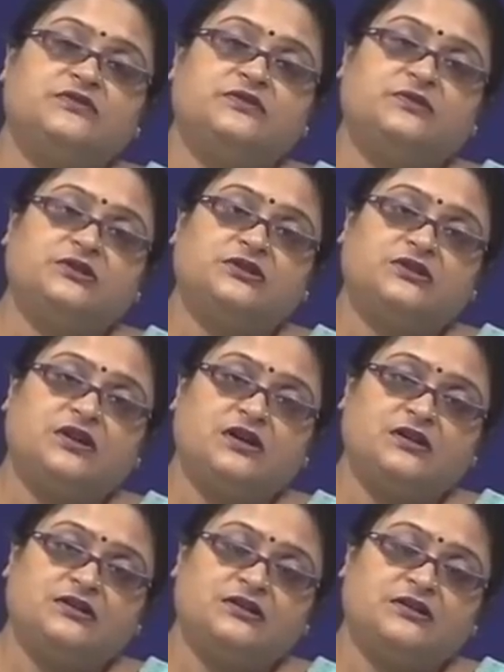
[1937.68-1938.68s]
from the
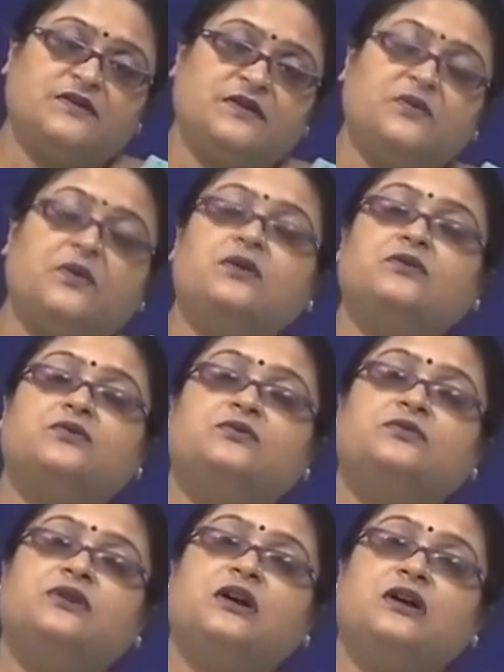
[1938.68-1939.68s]
start itself, like what could
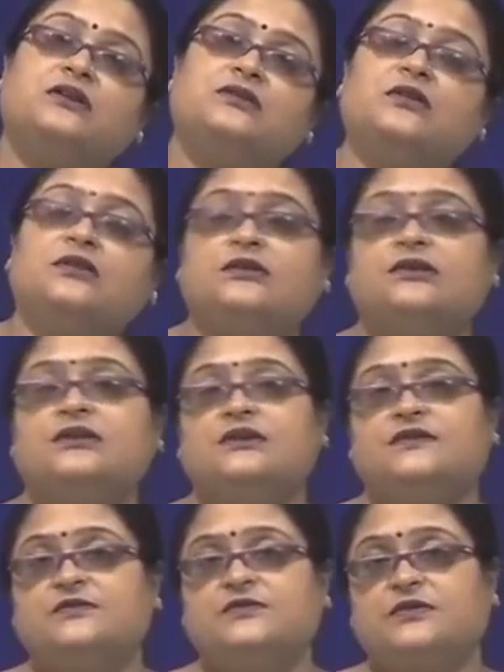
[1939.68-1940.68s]
be the other
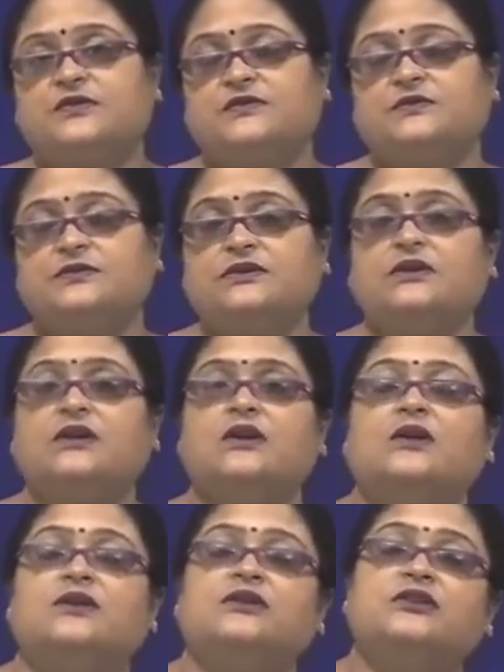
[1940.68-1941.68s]
alternatives possible,
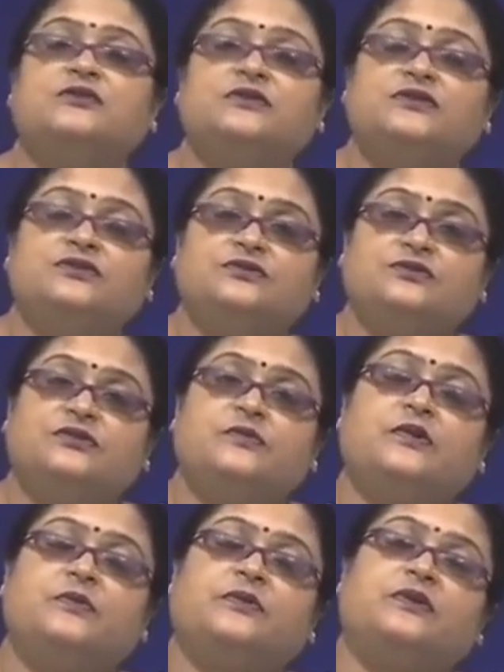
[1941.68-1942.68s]
did we choose a
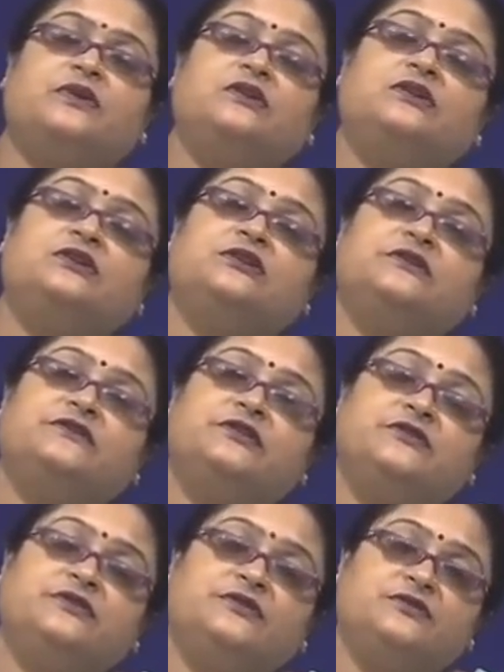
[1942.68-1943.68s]
proper alternative,
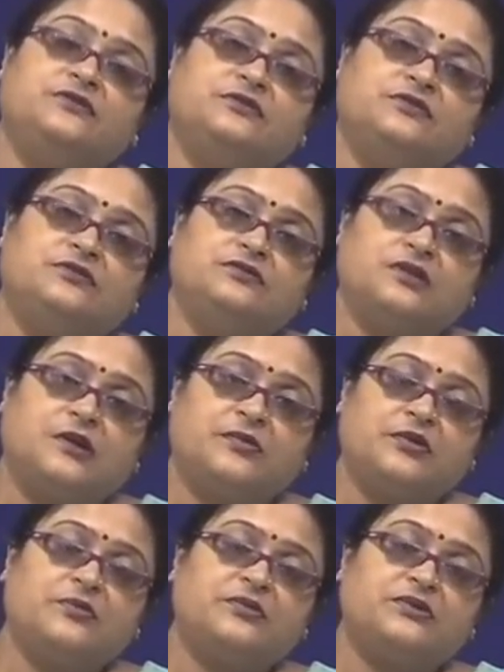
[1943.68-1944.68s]
did we do a
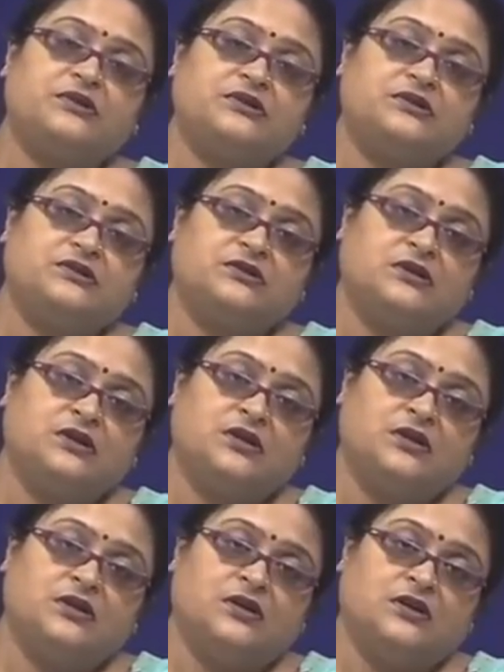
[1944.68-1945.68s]
proper
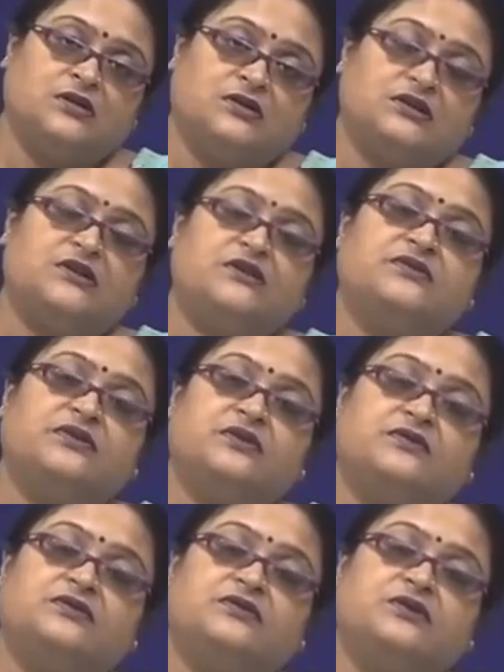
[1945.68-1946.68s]
survey
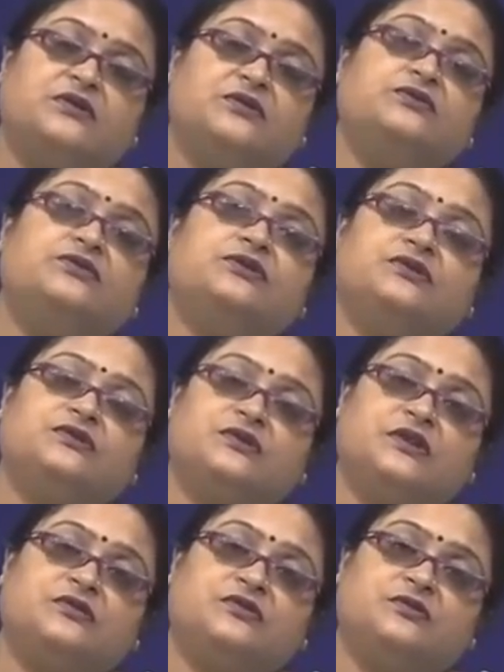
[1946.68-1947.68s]
of the solutions
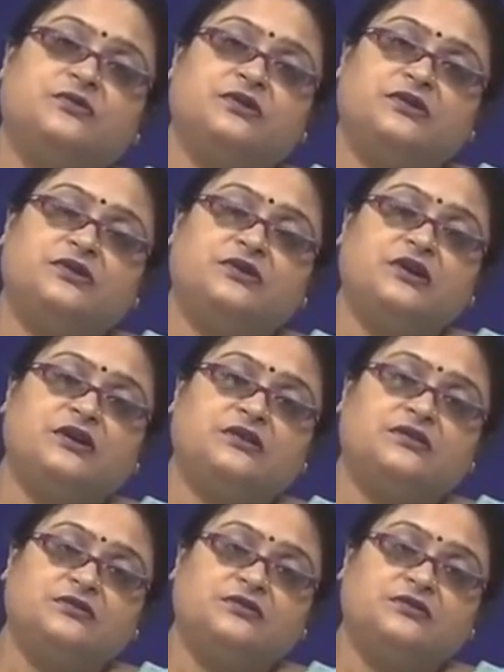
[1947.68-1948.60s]
that could be done